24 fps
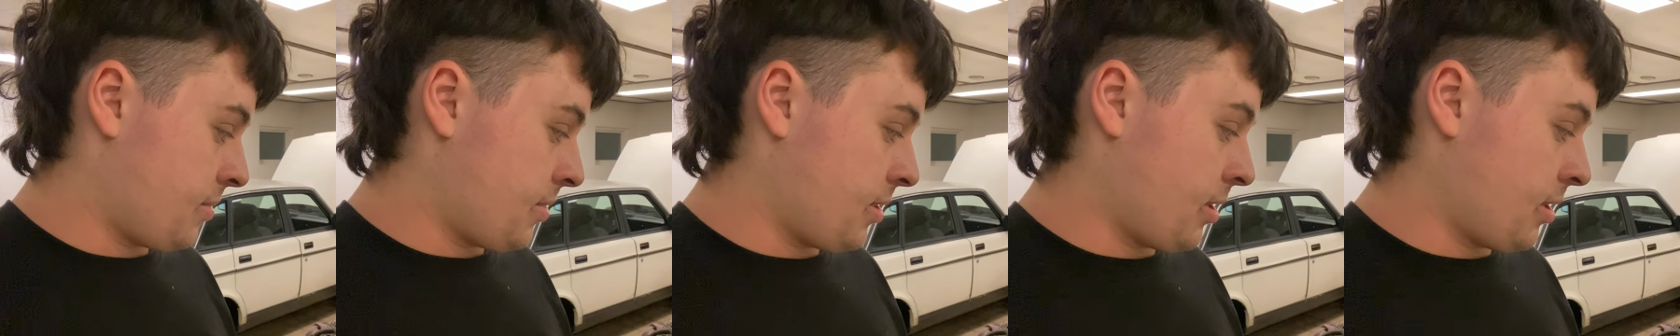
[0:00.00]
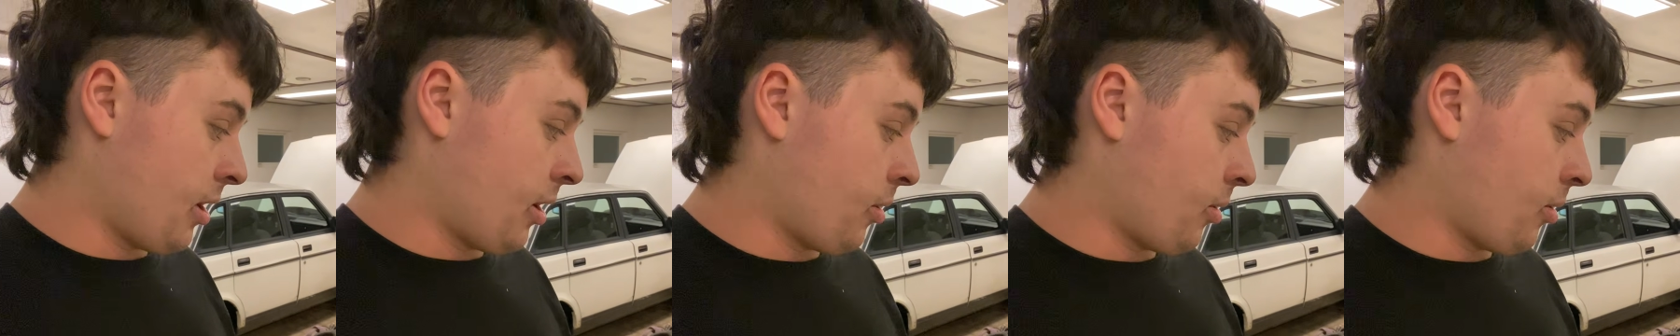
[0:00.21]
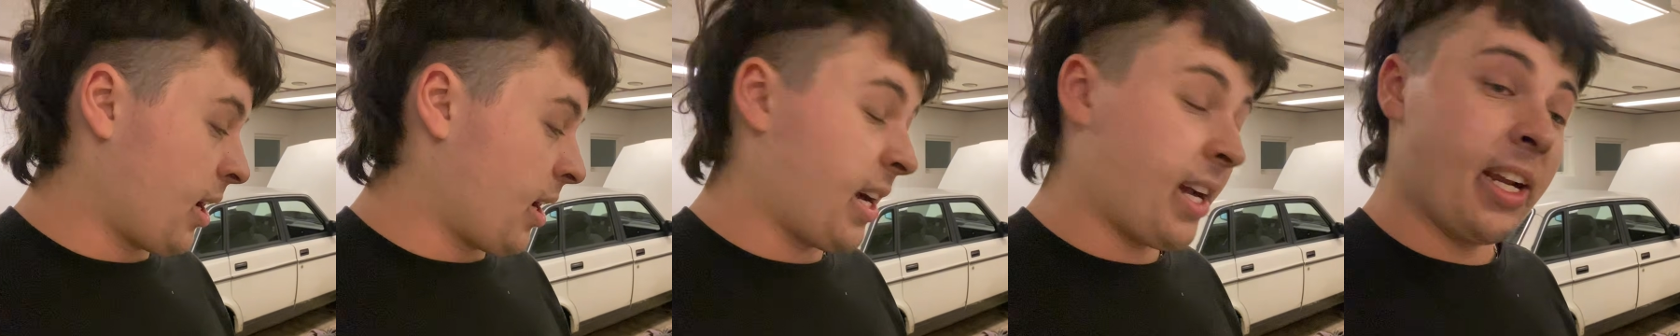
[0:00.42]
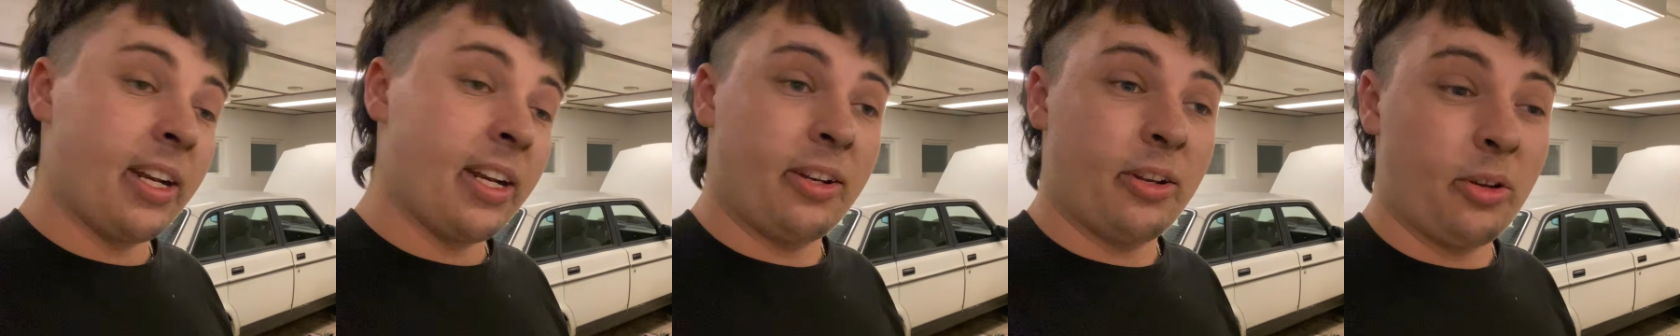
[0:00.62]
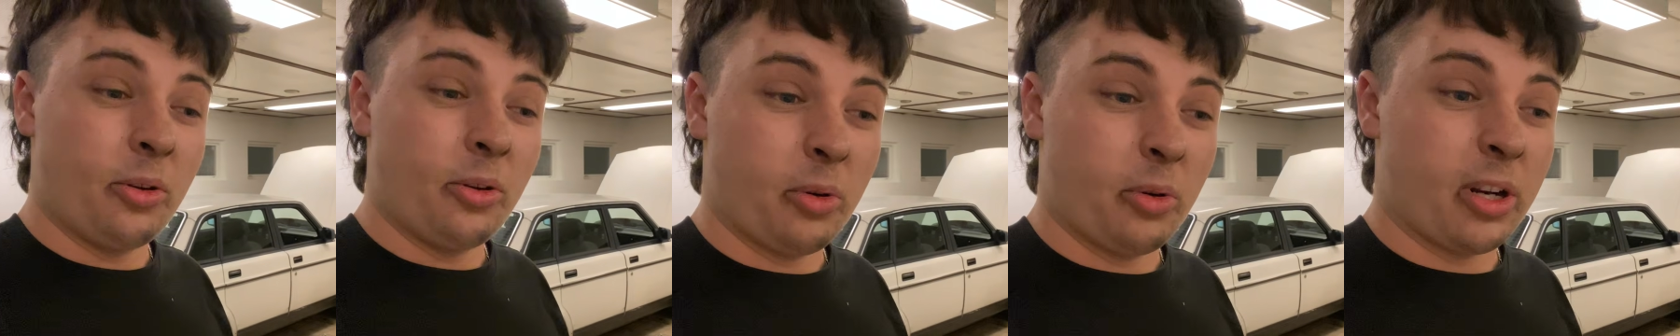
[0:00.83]
though I
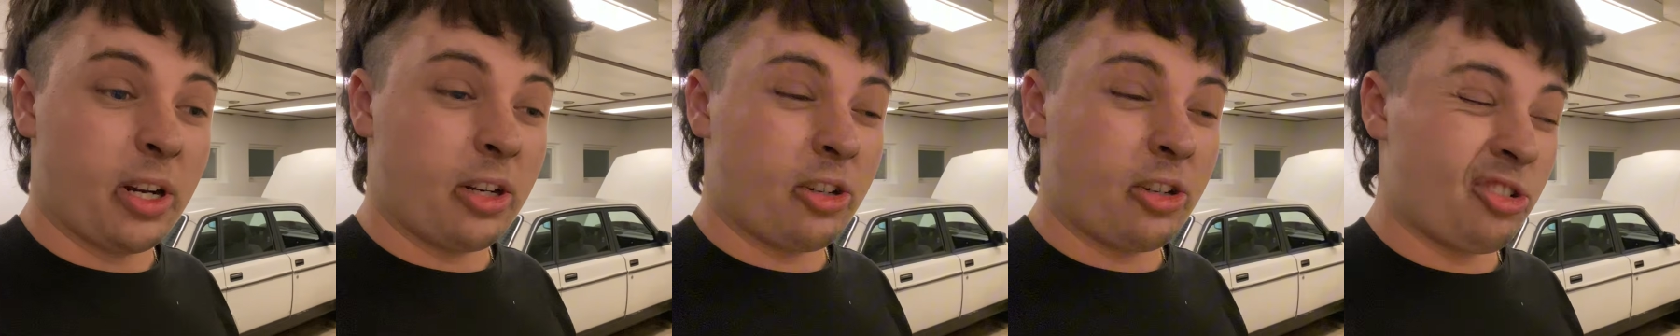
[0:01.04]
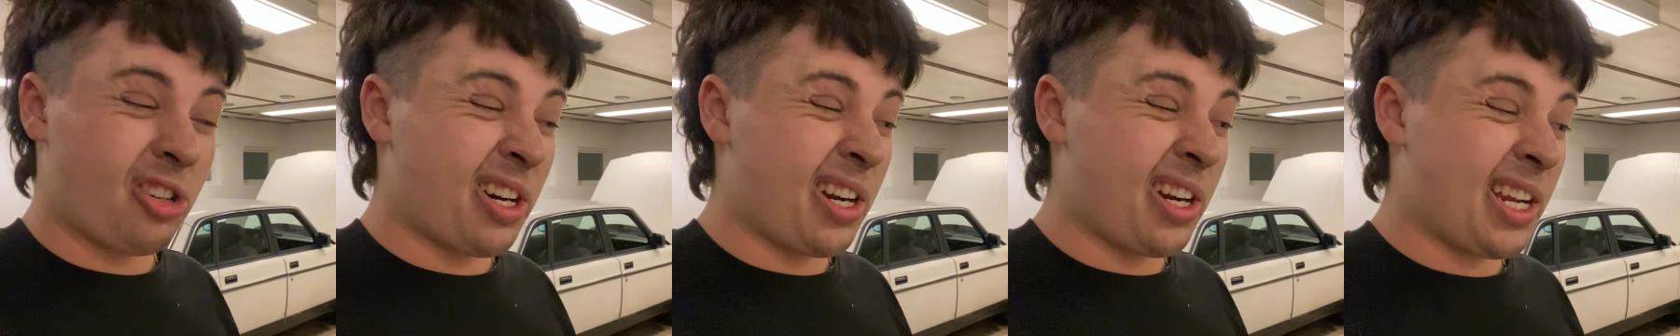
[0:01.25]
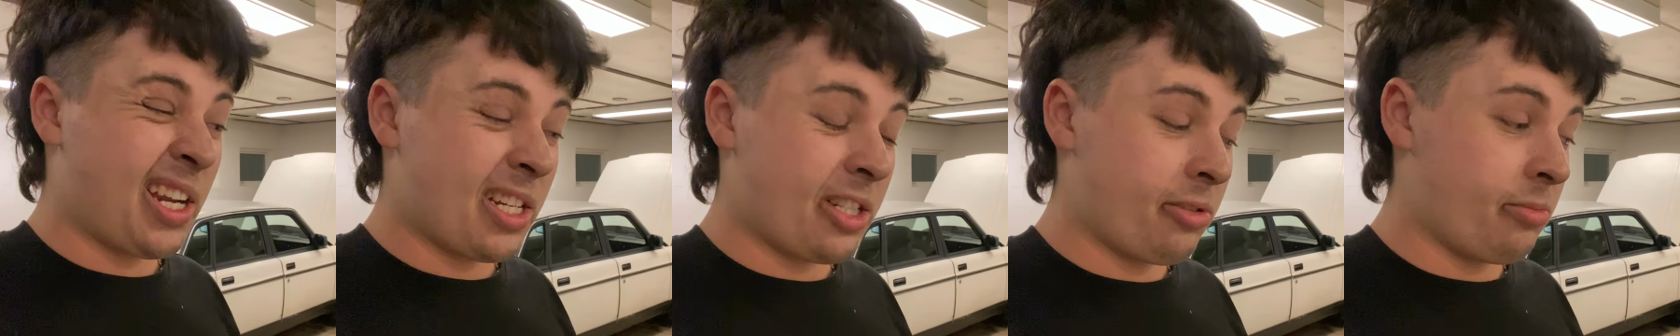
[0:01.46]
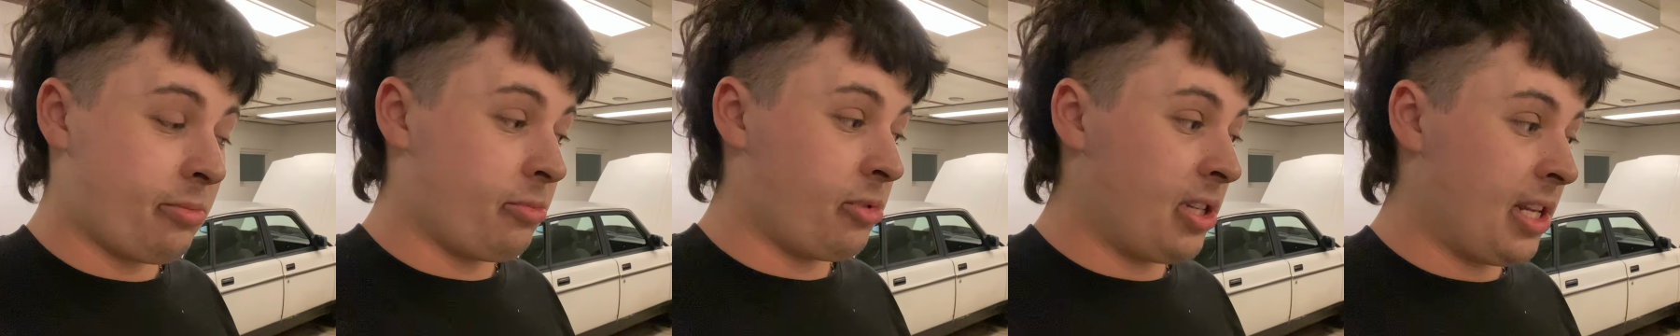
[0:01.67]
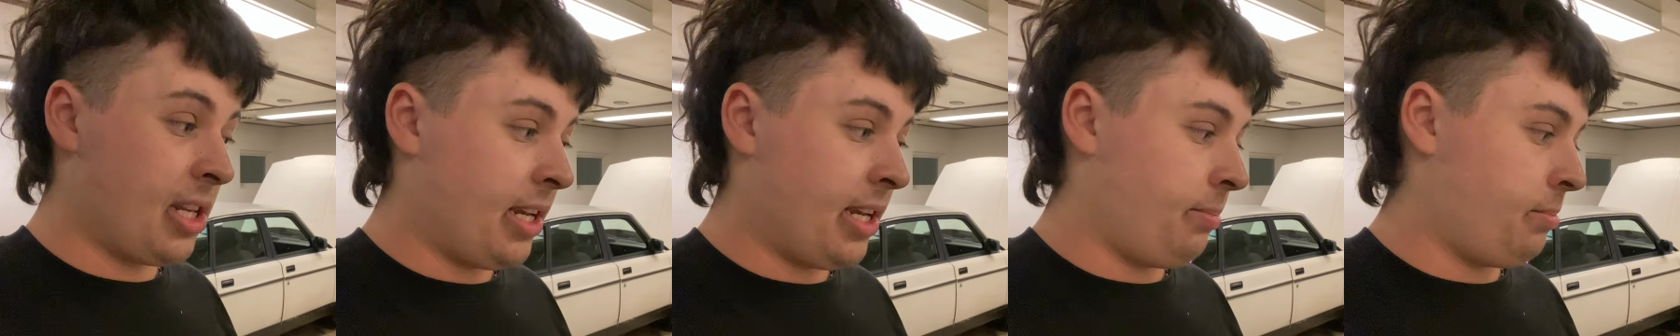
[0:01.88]
do want to try and get some
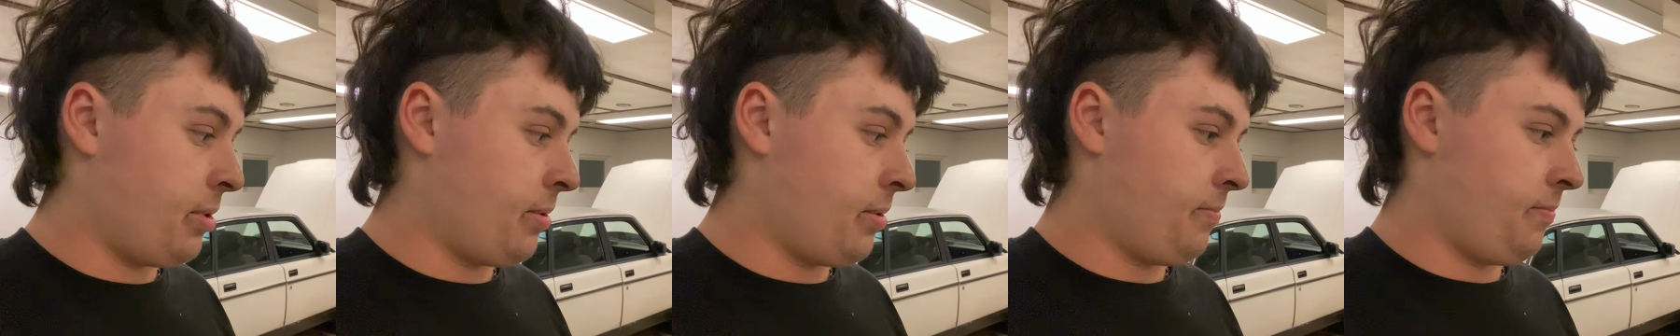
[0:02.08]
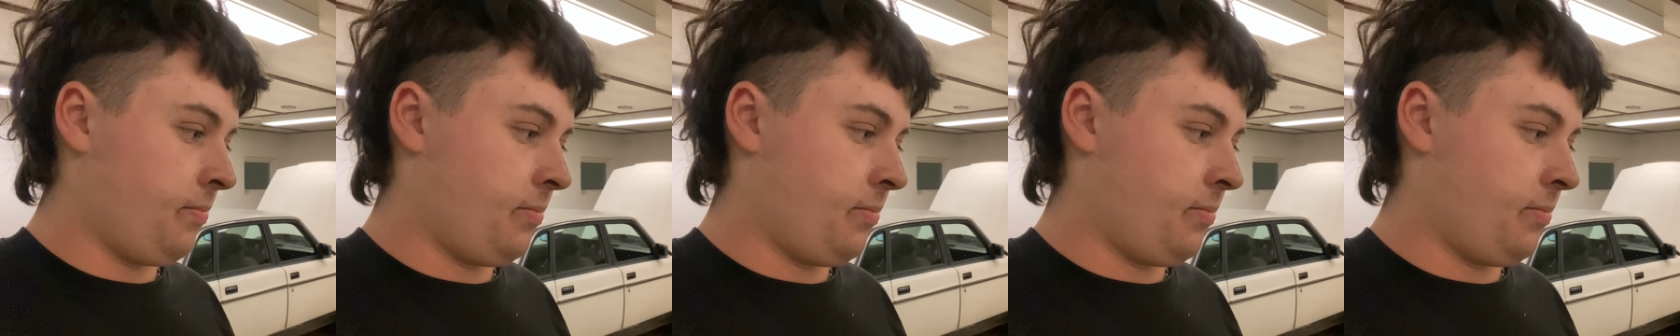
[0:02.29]
sleep,